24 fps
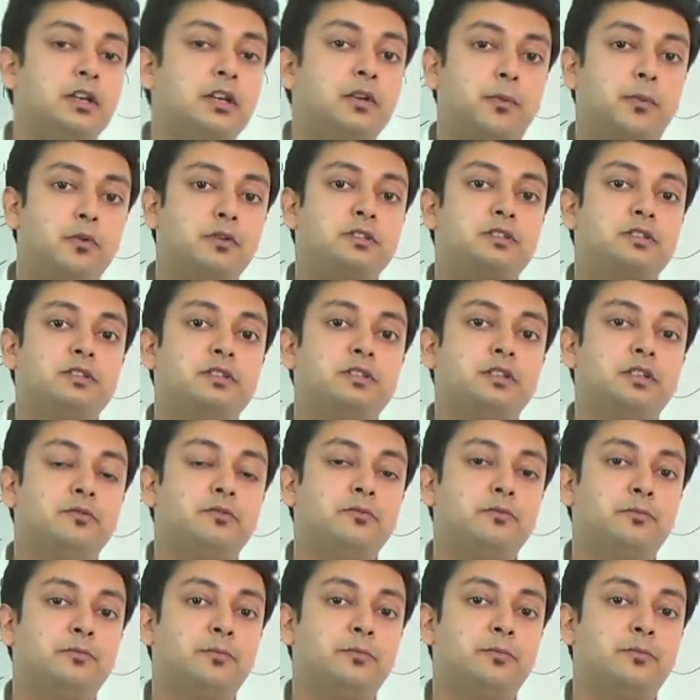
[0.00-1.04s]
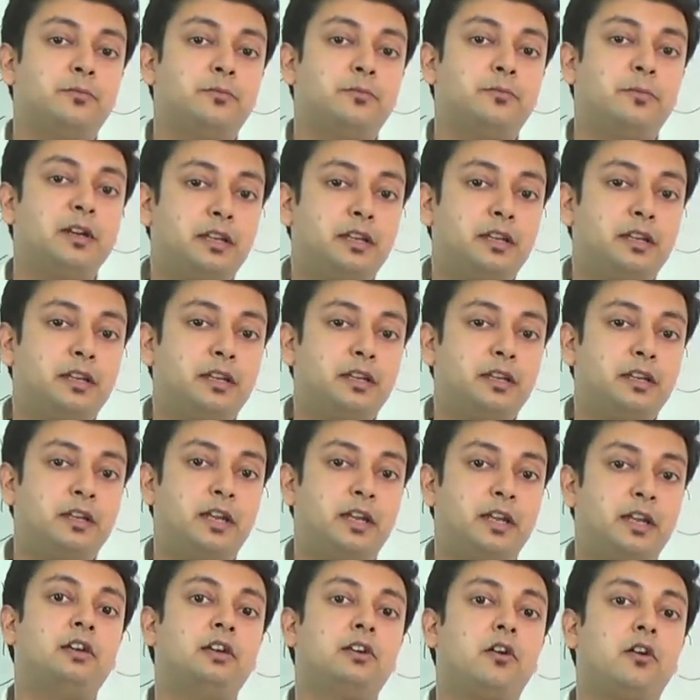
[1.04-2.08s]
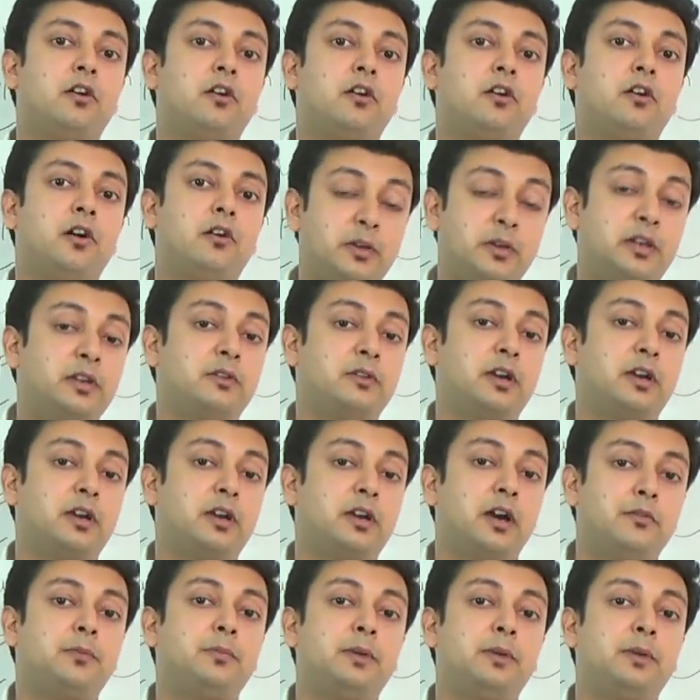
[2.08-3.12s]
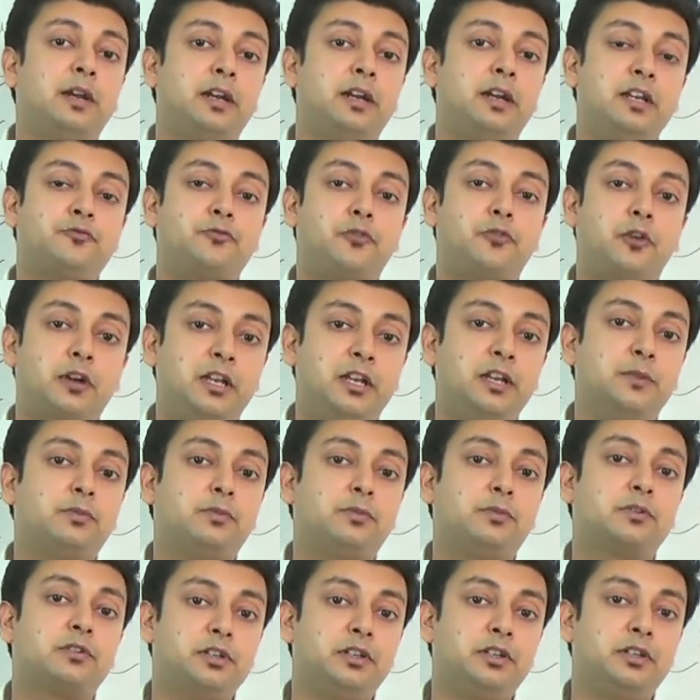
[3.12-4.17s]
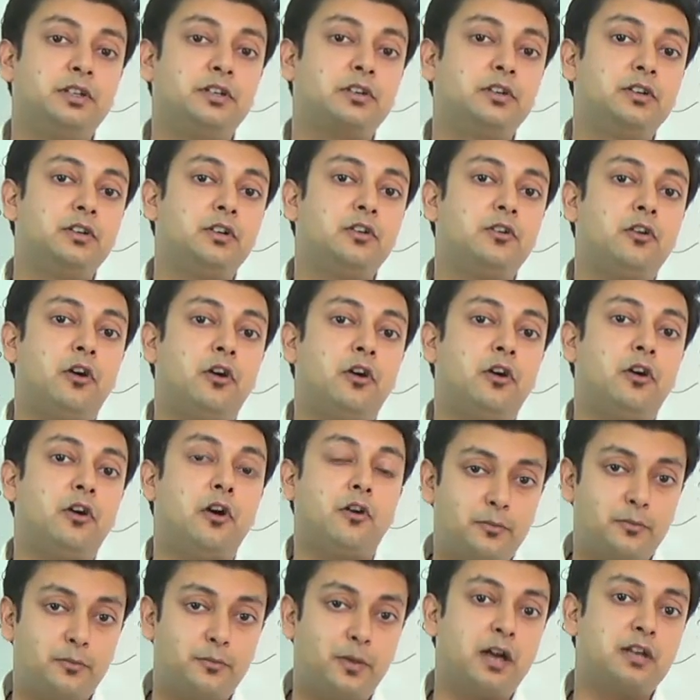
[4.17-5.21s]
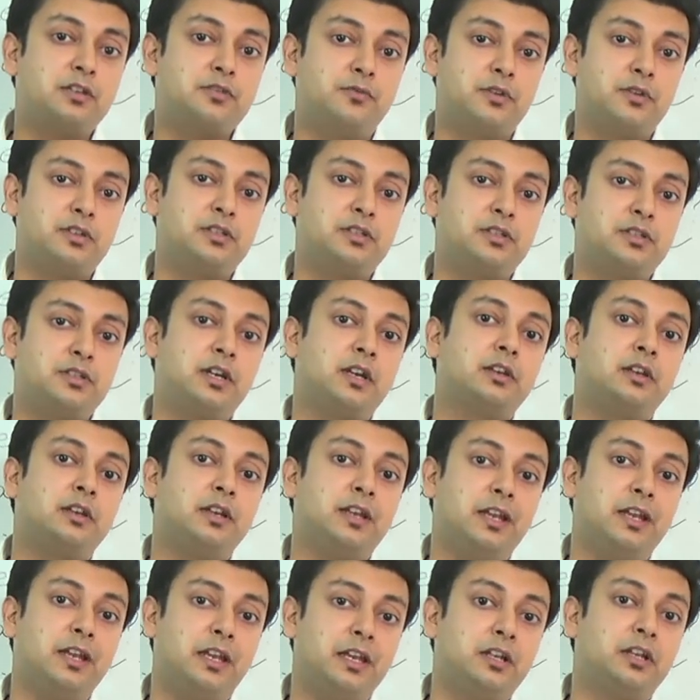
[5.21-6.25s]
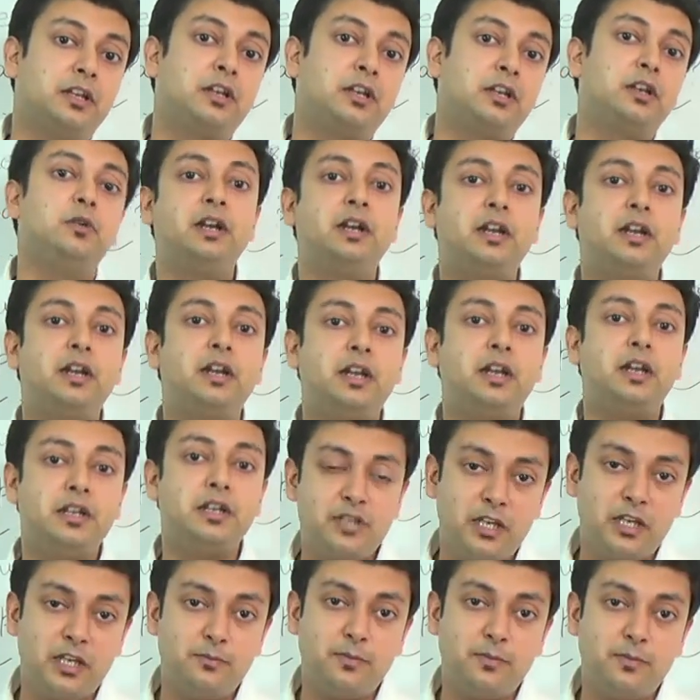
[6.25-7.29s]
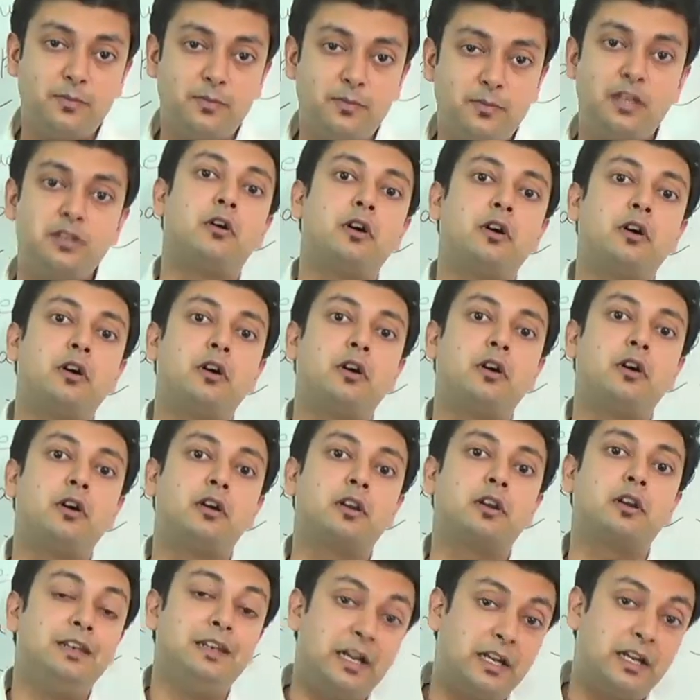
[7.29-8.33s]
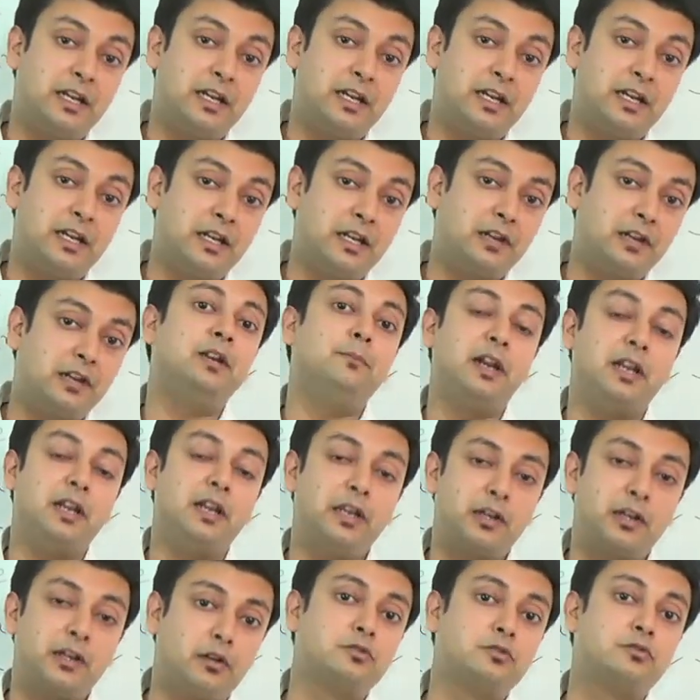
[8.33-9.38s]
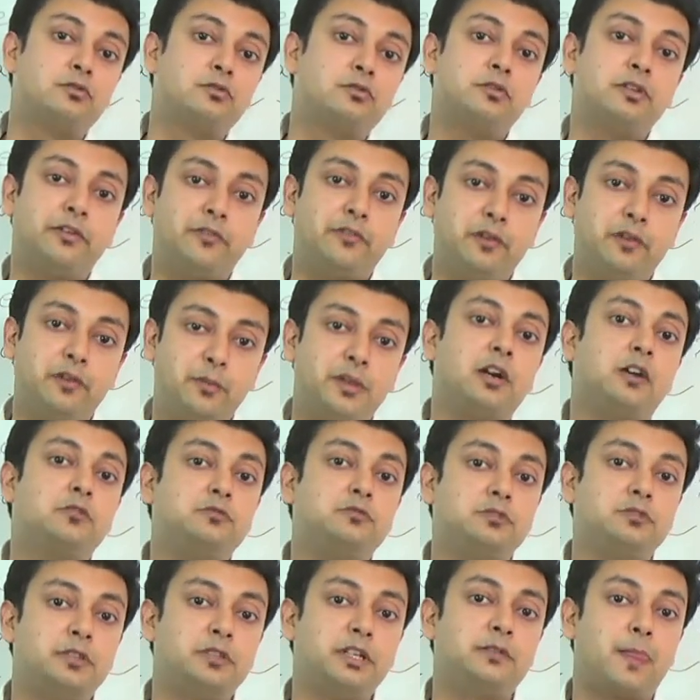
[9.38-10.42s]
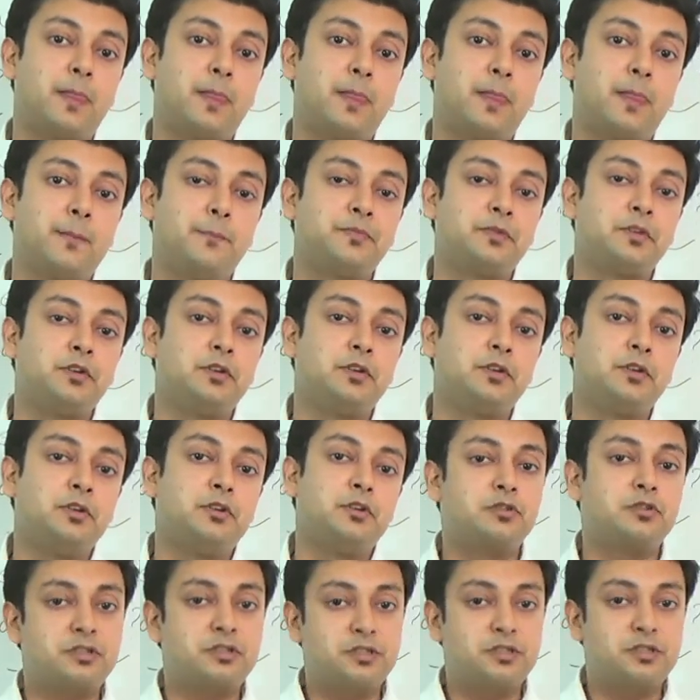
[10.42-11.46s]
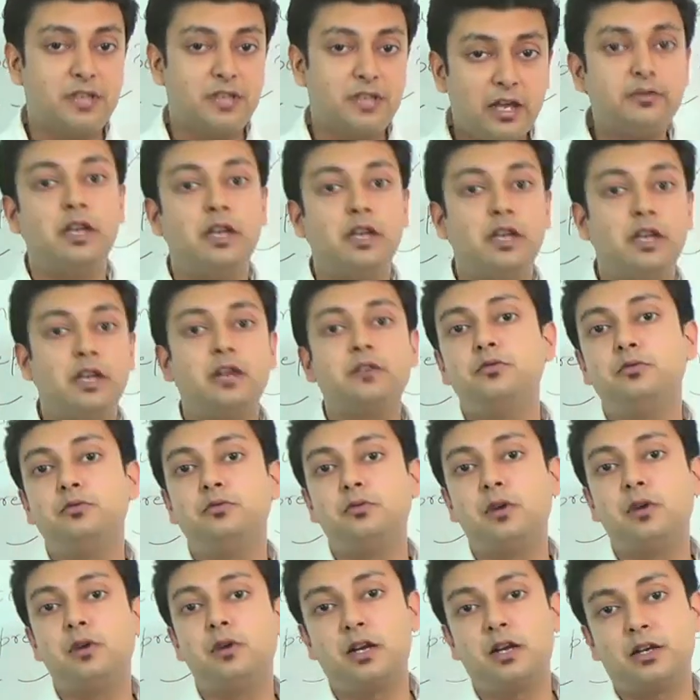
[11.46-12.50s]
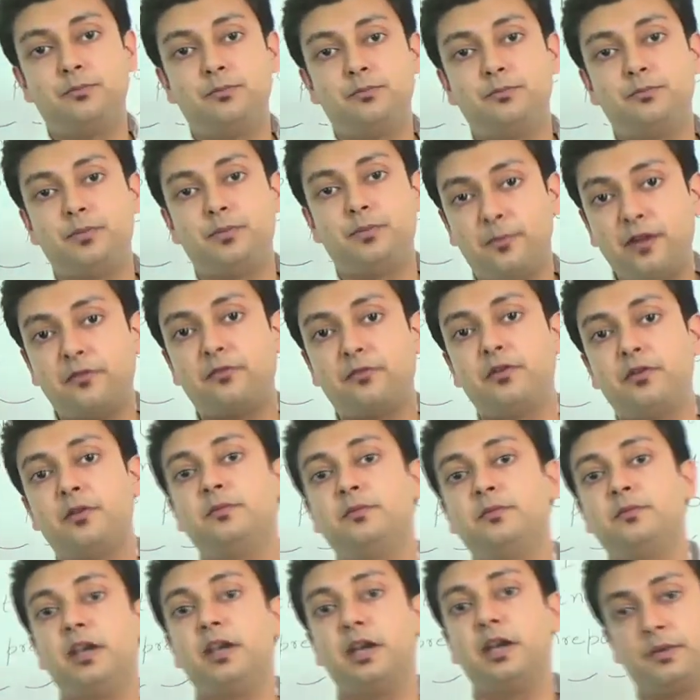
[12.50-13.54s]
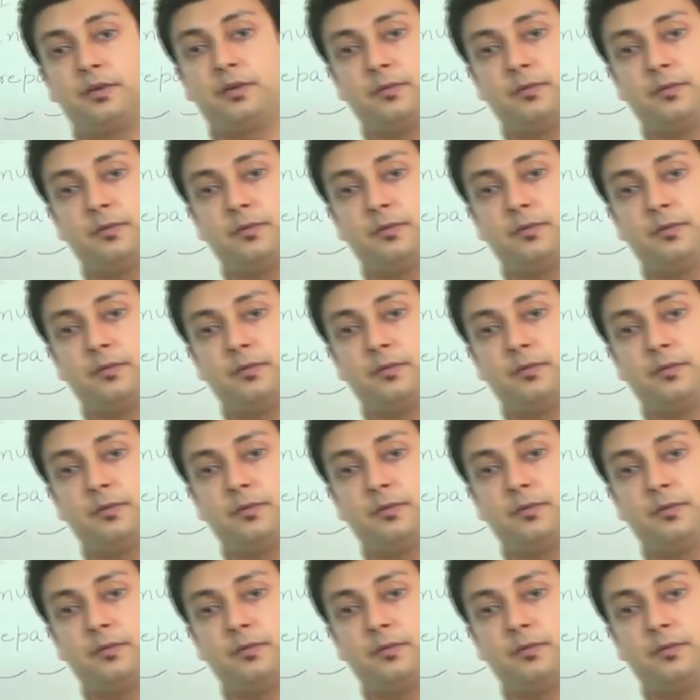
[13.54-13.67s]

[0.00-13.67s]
boards will take care of, will cover up at least 40% of your marks, which are included in JEE mains or later on in medical also they will be counted. So stay wherever you are, prepare from there,